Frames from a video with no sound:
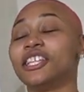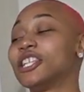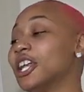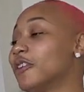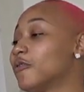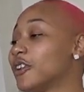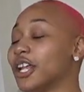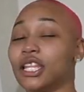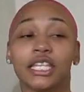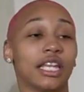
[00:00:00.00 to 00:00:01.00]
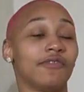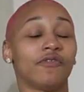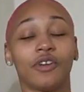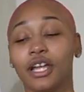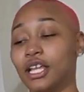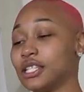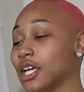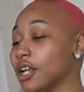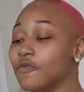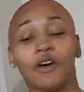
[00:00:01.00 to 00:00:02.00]
Tell a friend to tell a friend,
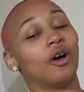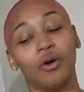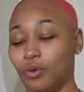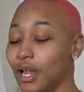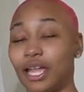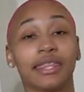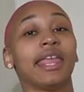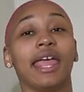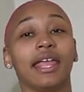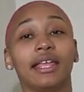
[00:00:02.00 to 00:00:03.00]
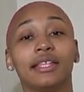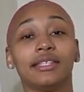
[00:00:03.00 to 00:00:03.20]
telephone like that.